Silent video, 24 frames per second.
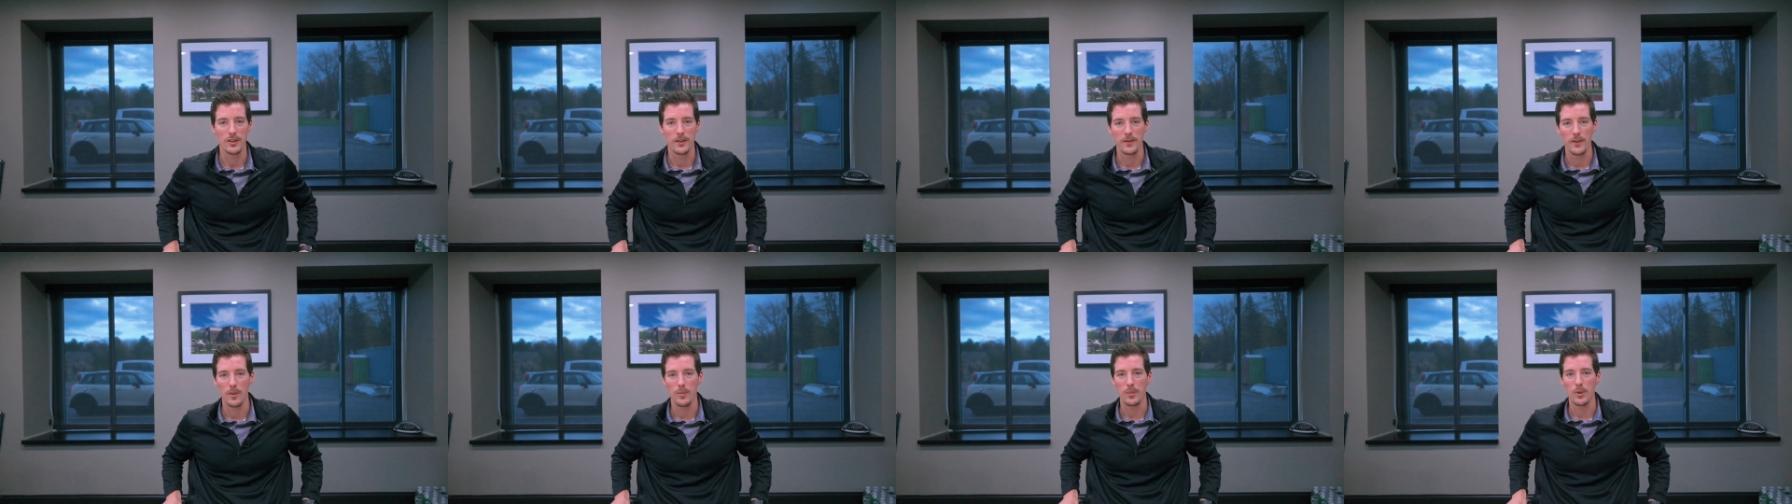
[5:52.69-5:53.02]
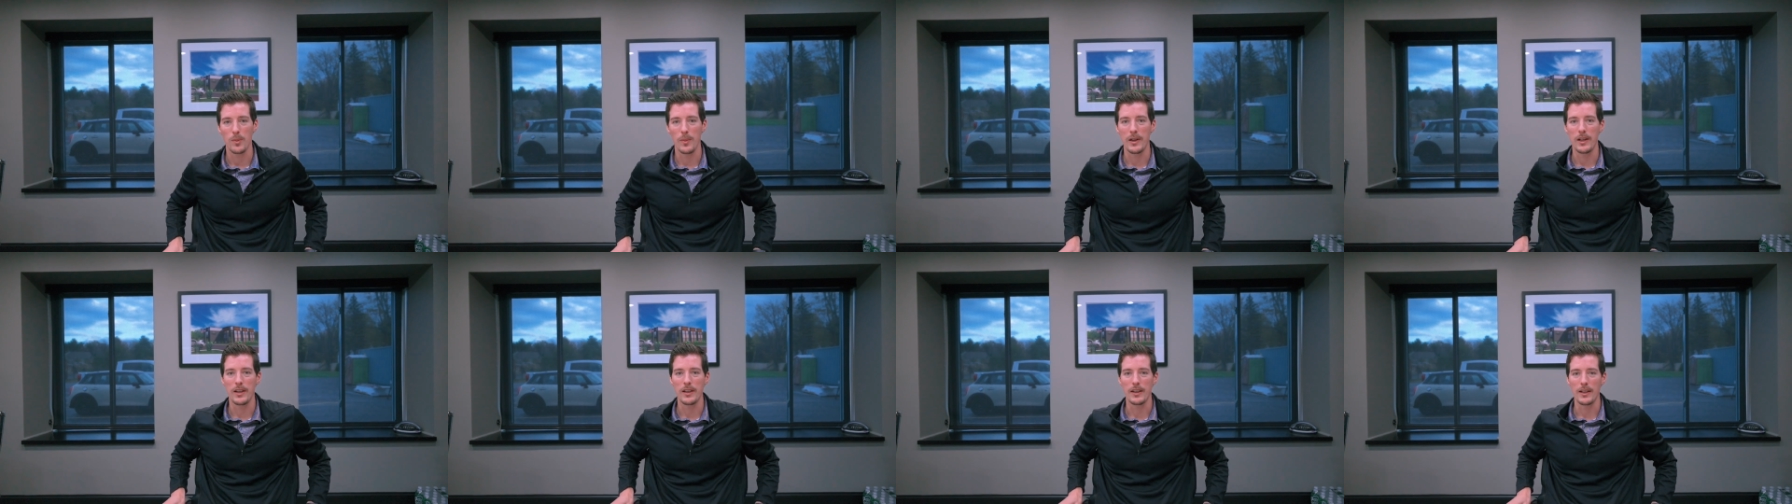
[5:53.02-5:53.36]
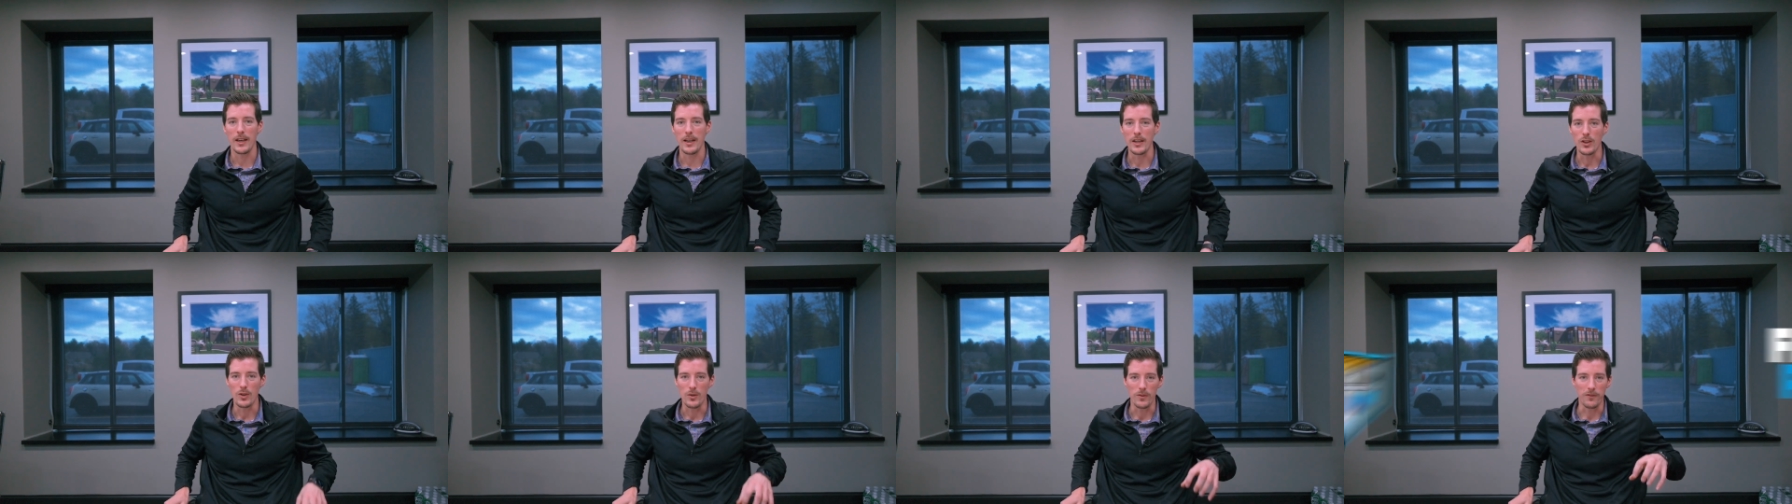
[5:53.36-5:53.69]
of implementing
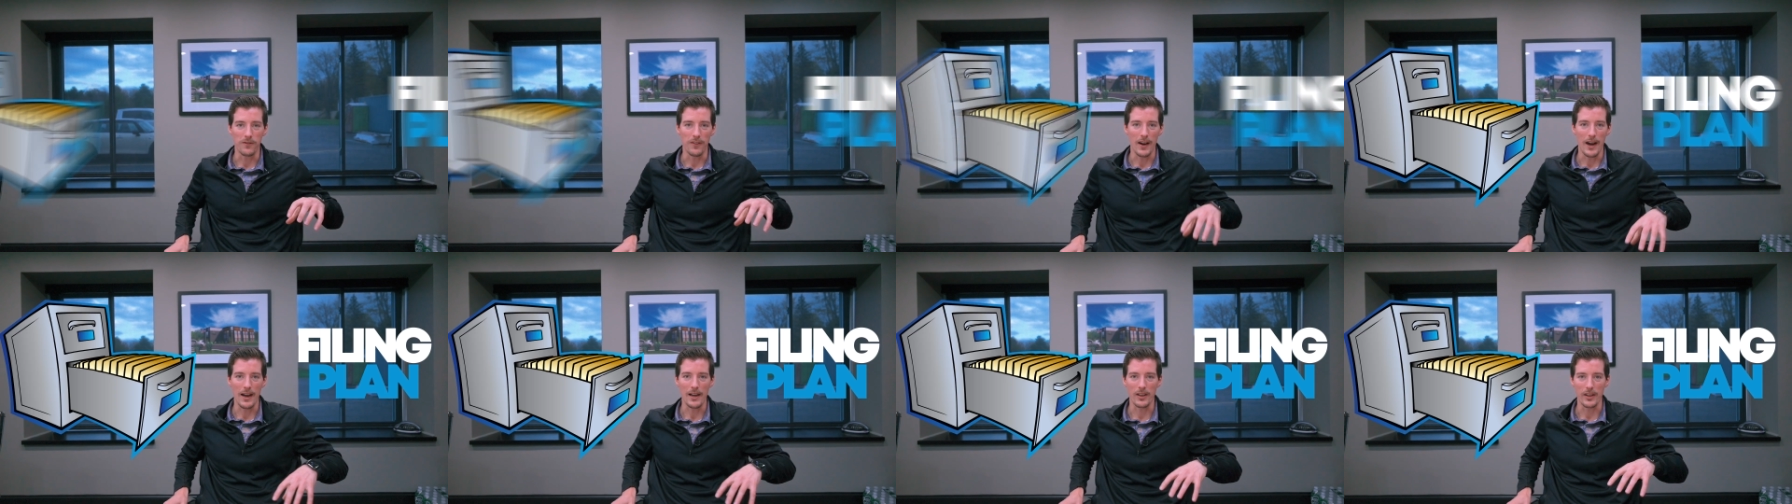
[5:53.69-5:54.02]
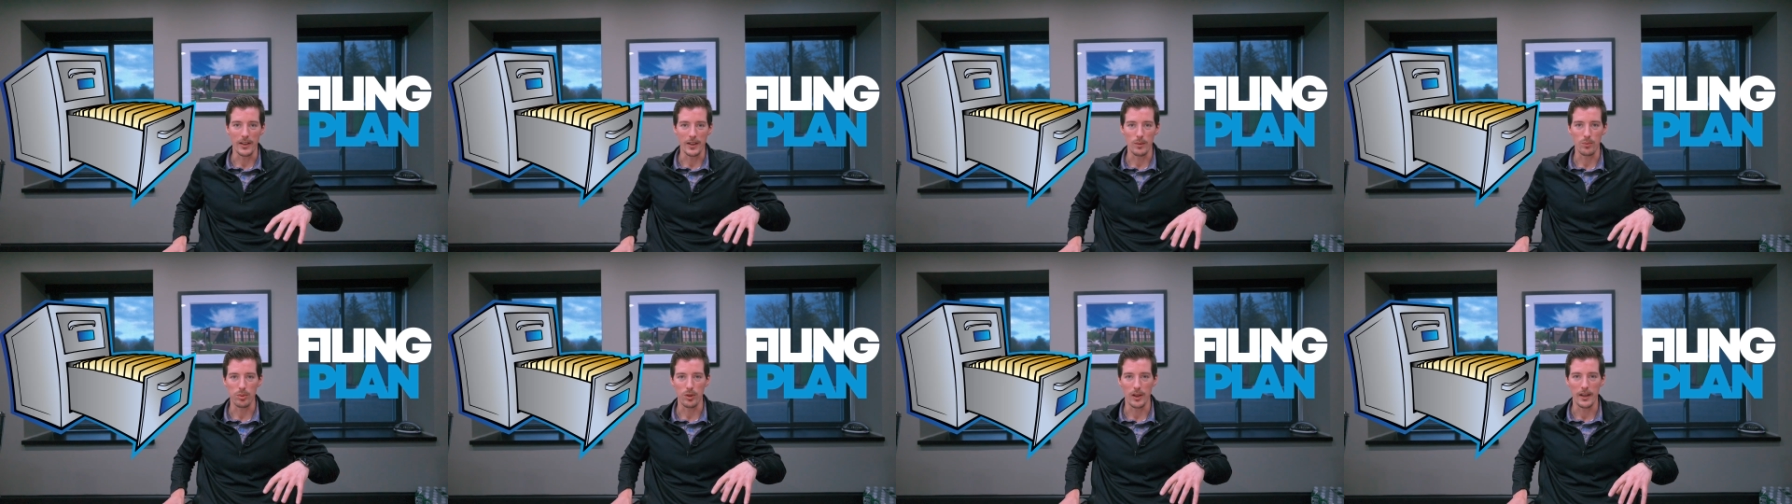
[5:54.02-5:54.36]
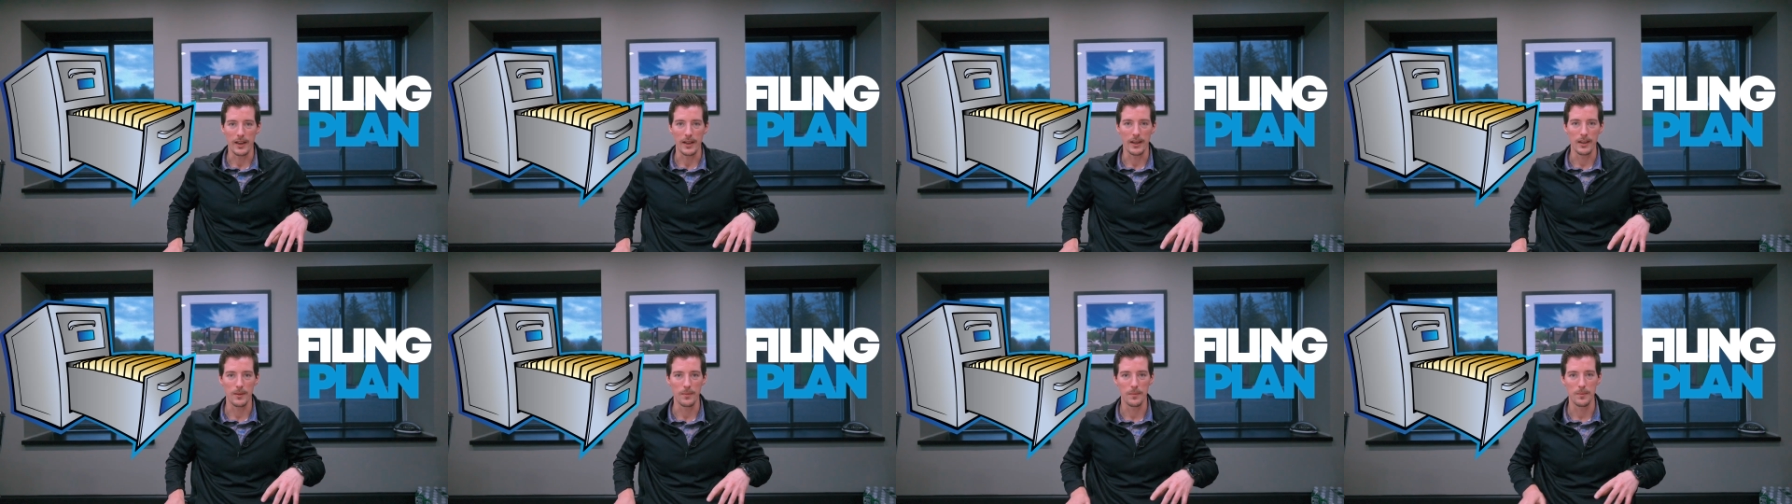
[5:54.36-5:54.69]
a new filing
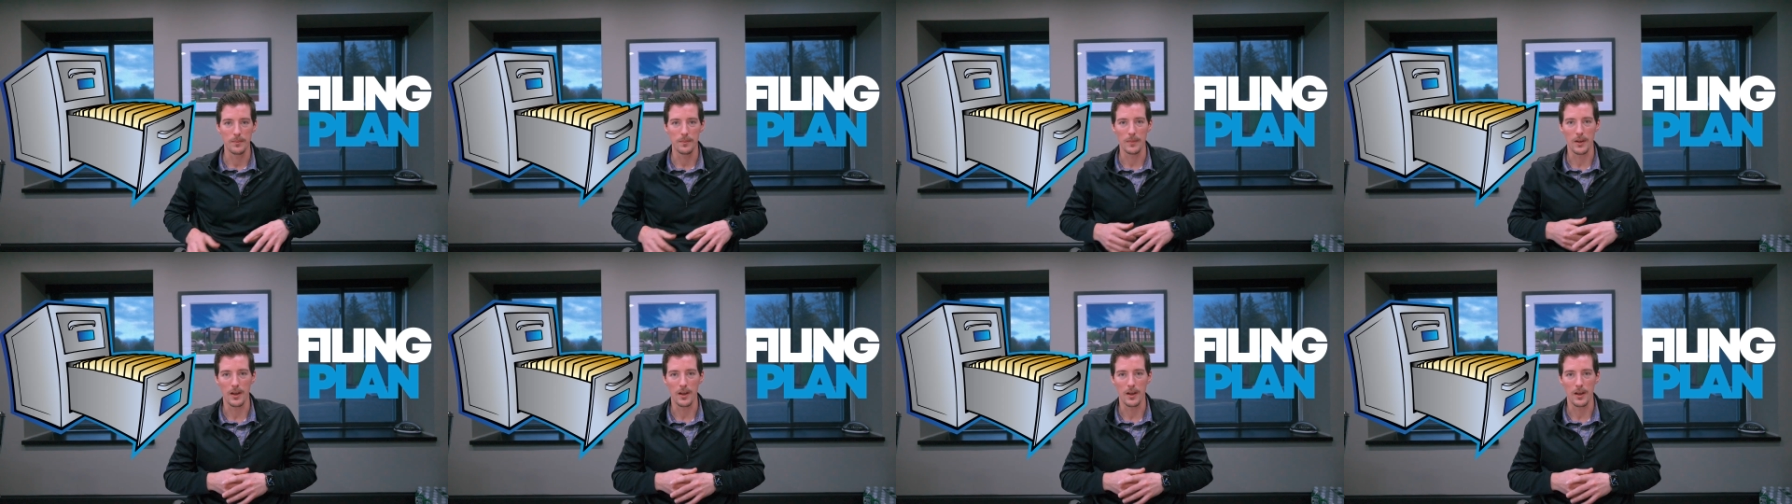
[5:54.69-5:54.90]
plan.